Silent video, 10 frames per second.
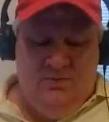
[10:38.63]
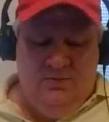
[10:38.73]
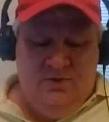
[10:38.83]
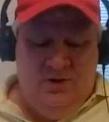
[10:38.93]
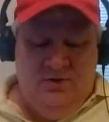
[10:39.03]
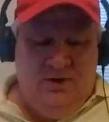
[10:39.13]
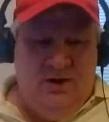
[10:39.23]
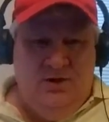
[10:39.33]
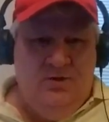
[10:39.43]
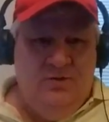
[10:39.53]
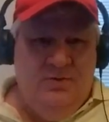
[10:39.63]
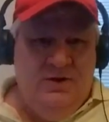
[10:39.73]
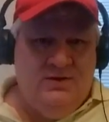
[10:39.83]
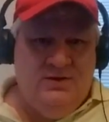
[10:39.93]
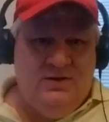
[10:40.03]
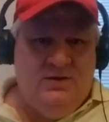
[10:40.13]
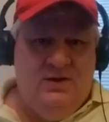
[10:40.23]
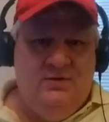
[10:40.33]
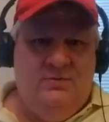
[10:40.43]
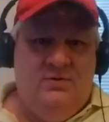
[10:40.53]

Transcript: do you think you could be as successful?